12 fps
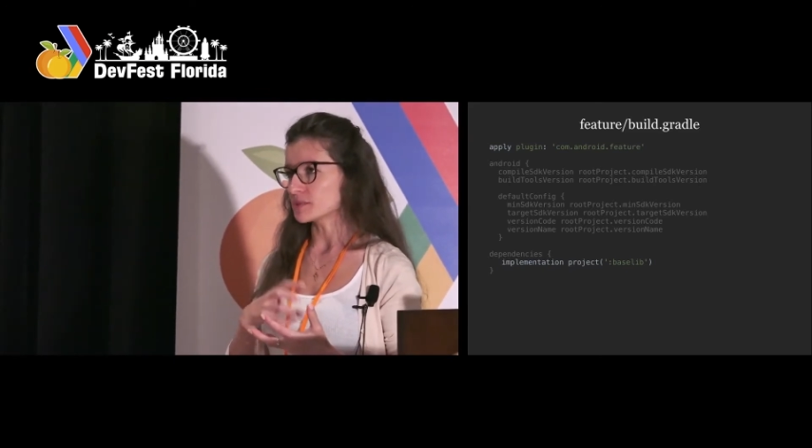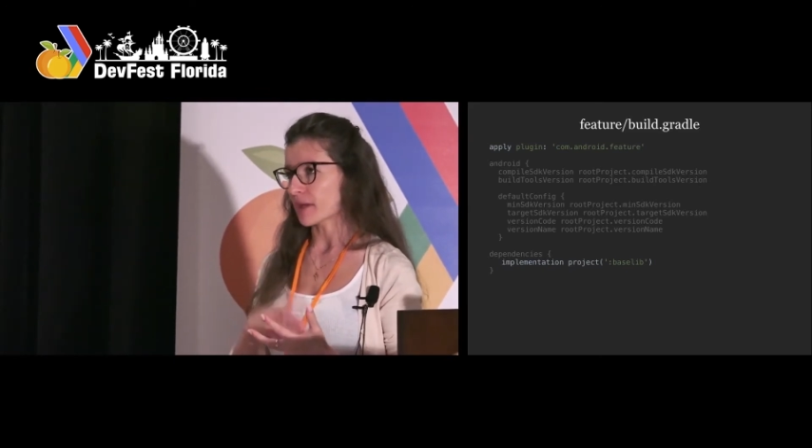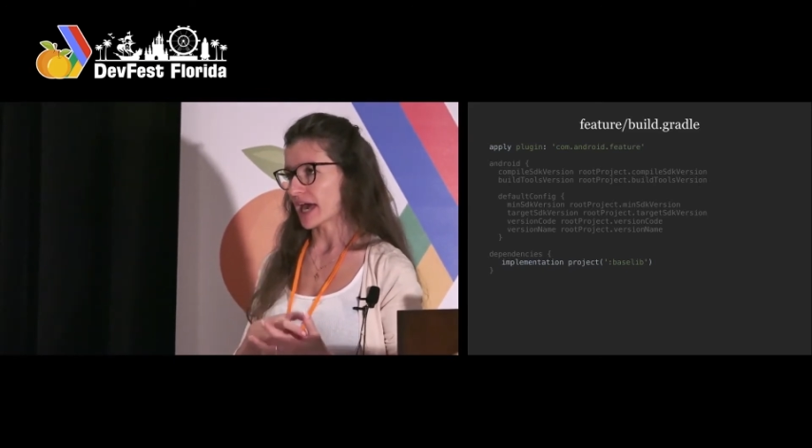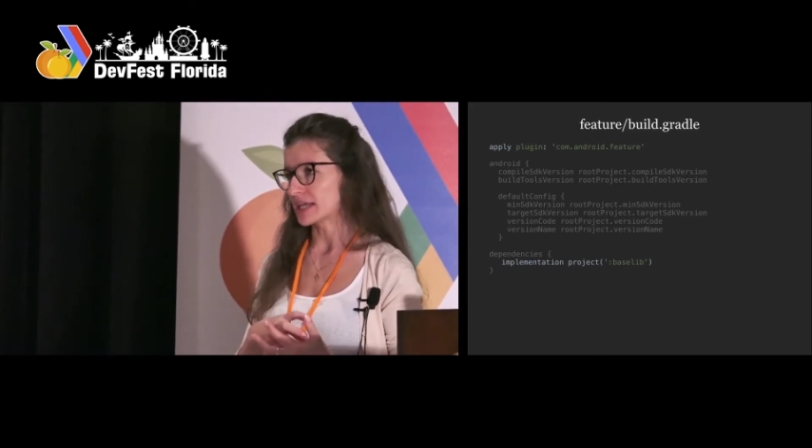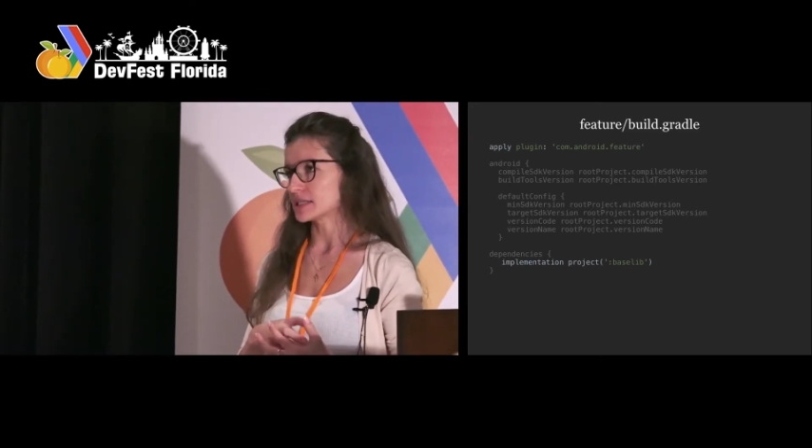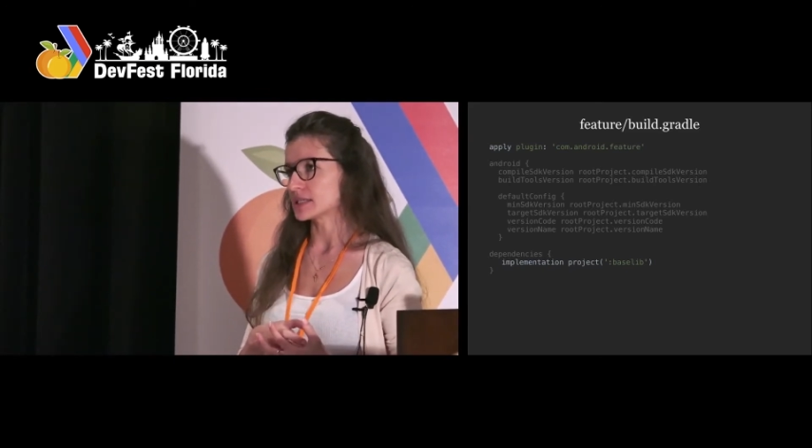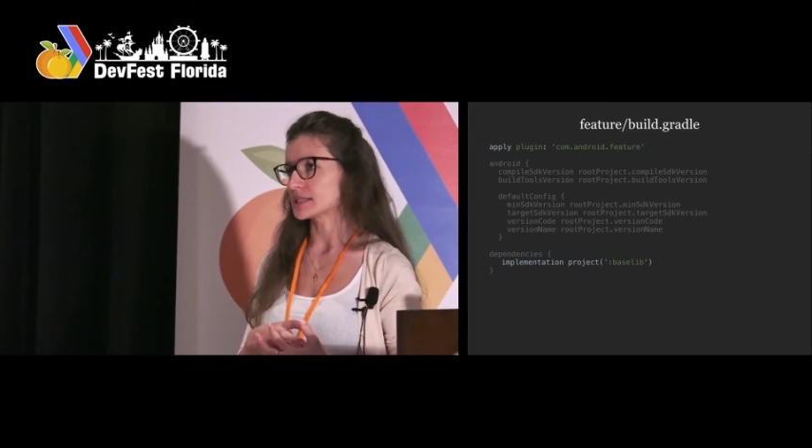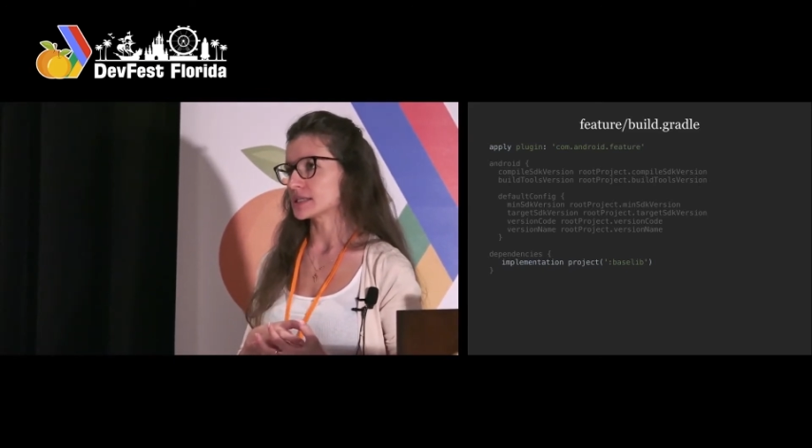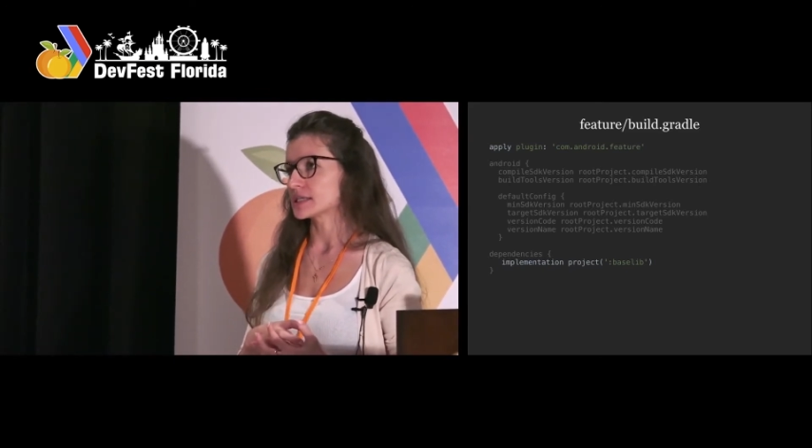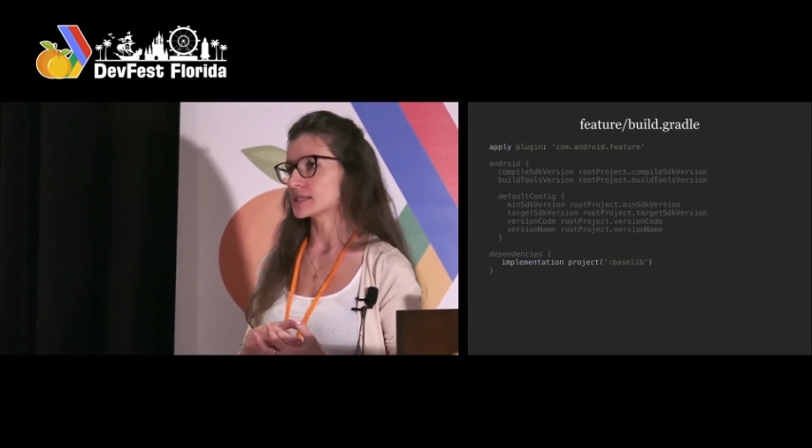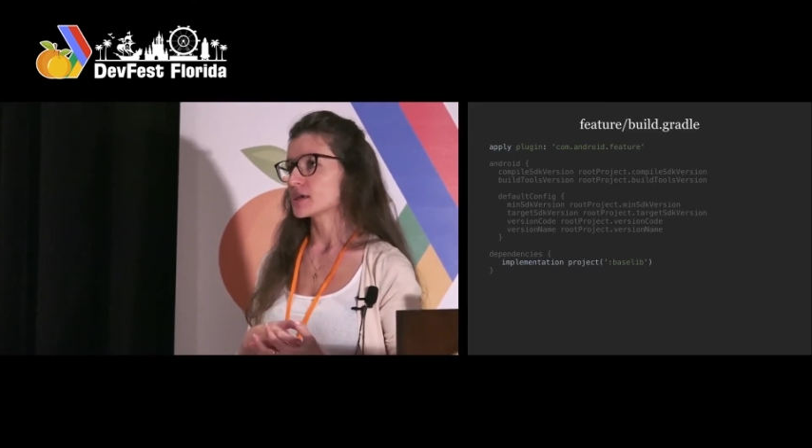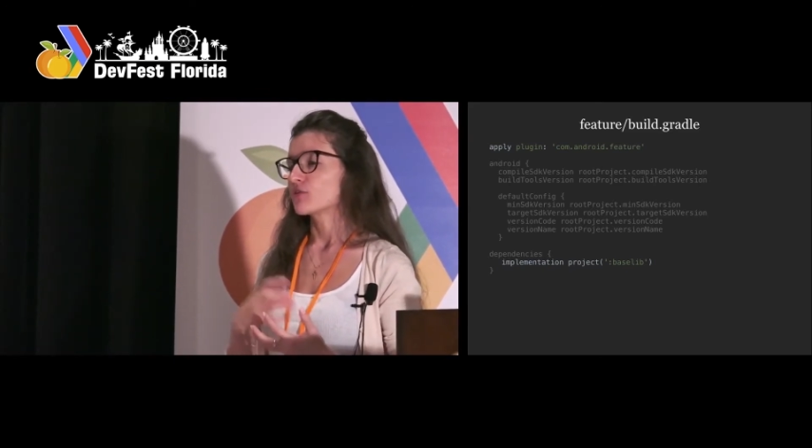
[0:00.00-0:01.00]

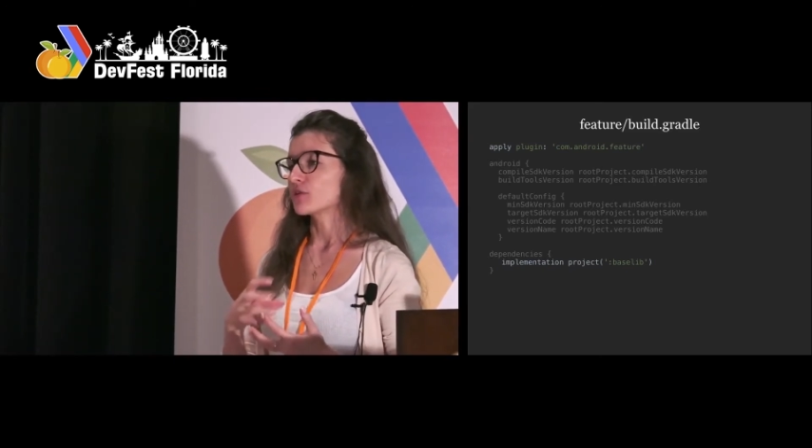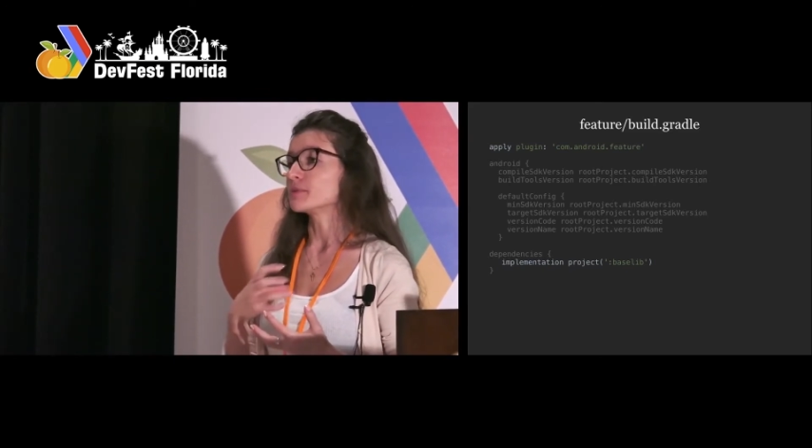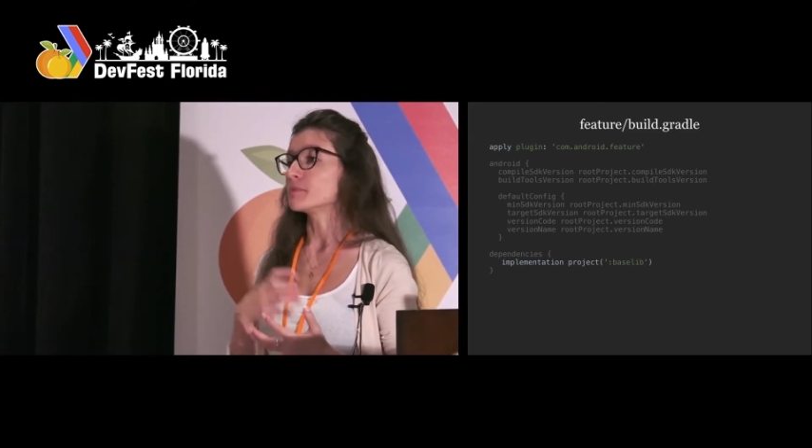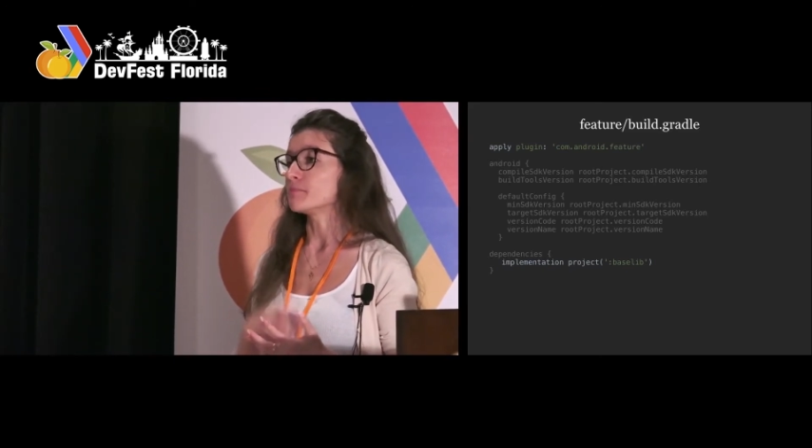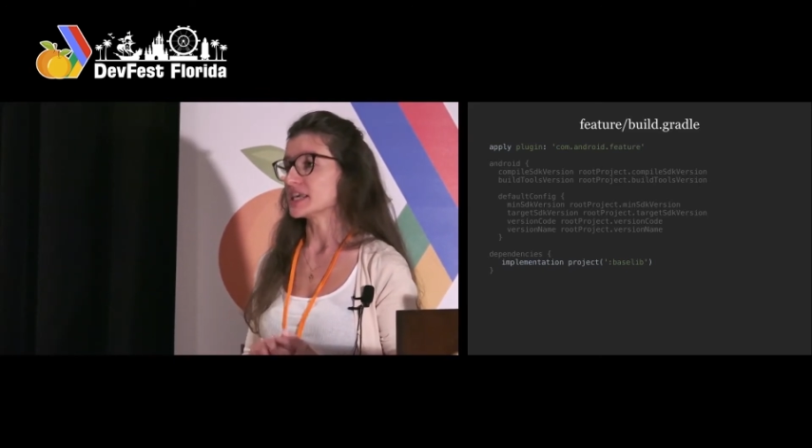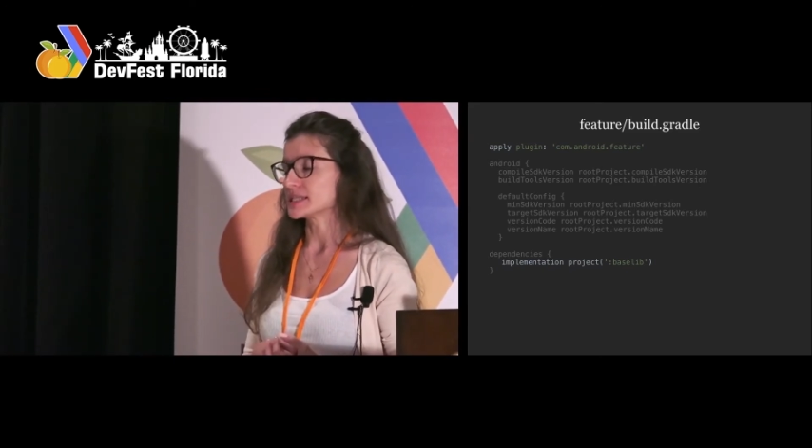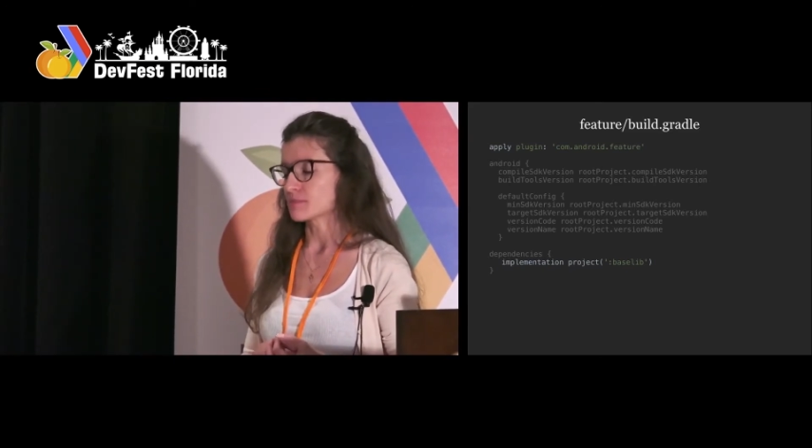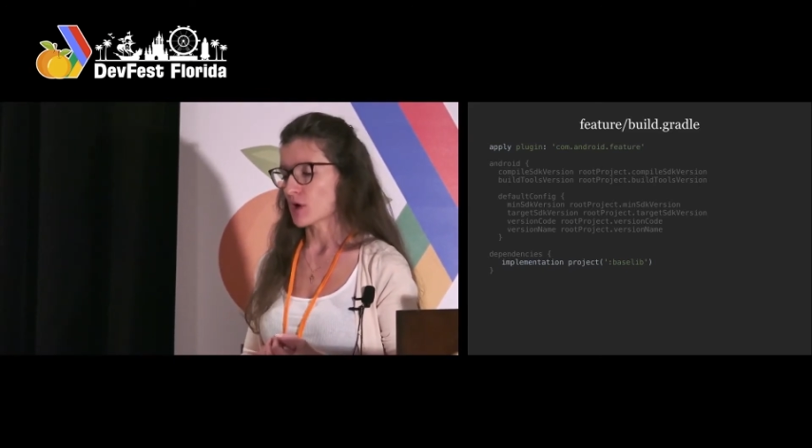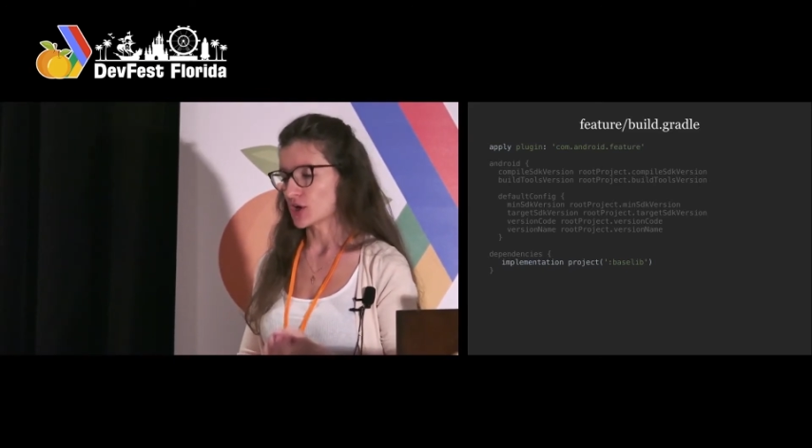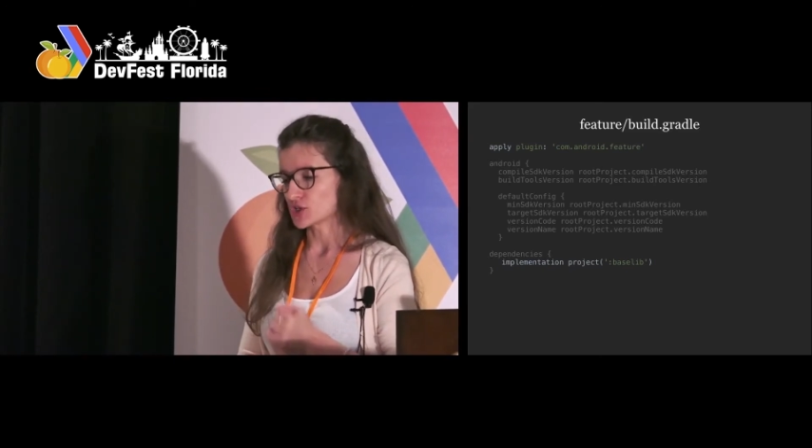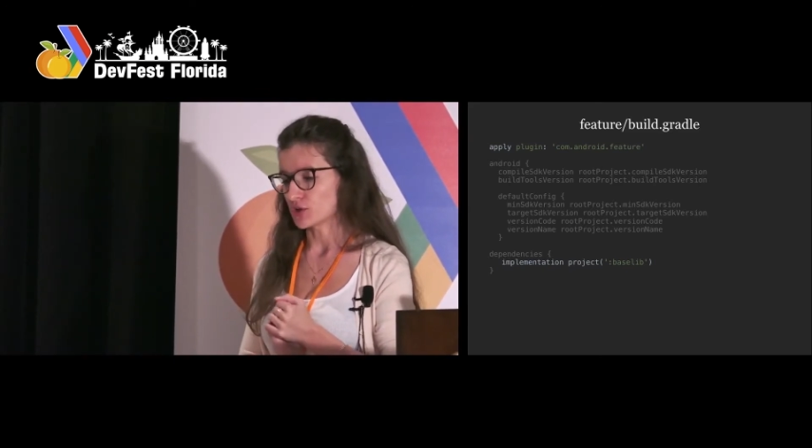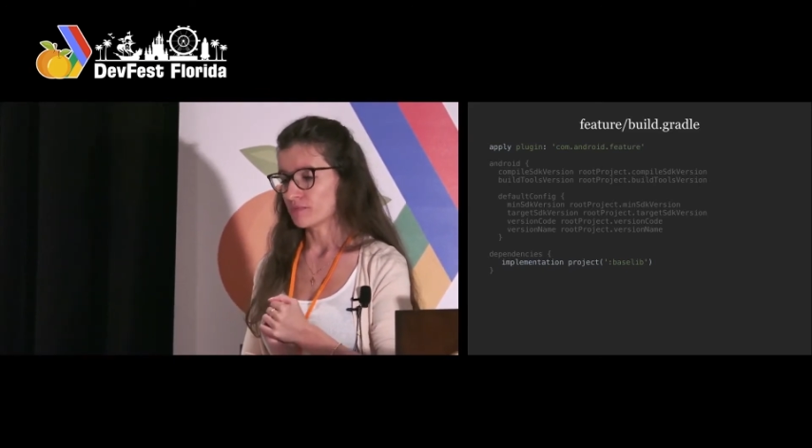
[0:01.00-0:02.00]
dependencies from the base
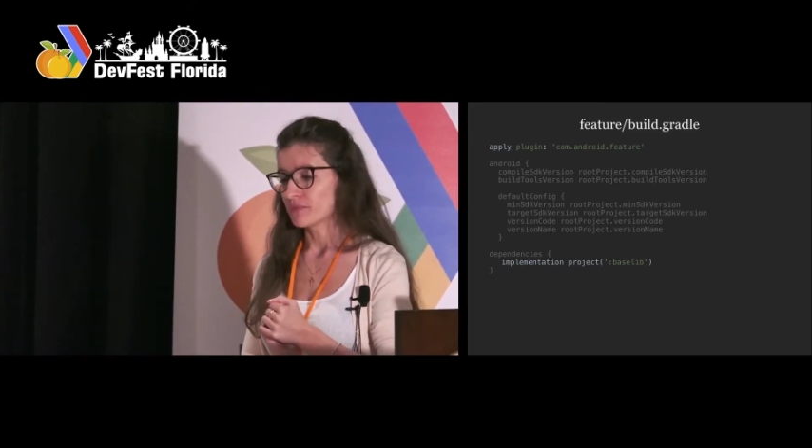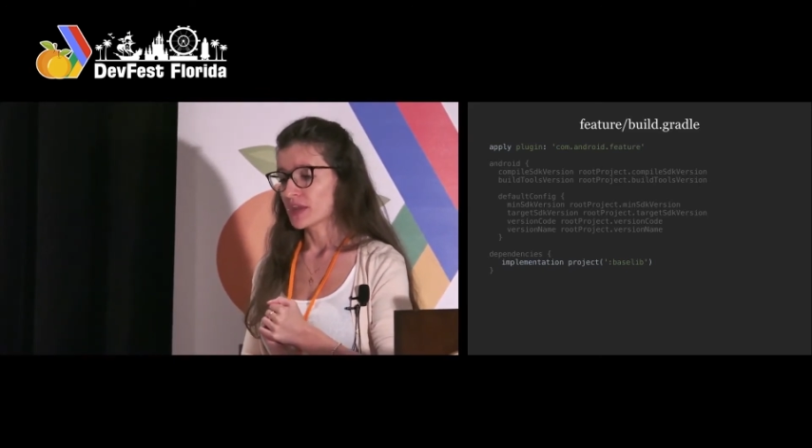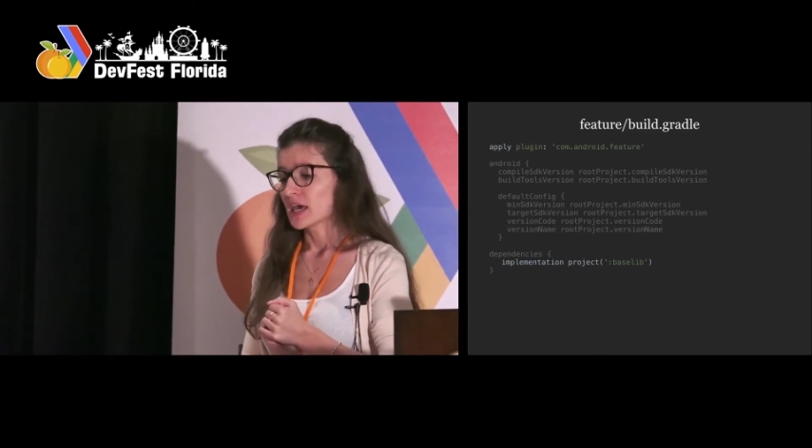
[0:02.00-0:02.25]
module.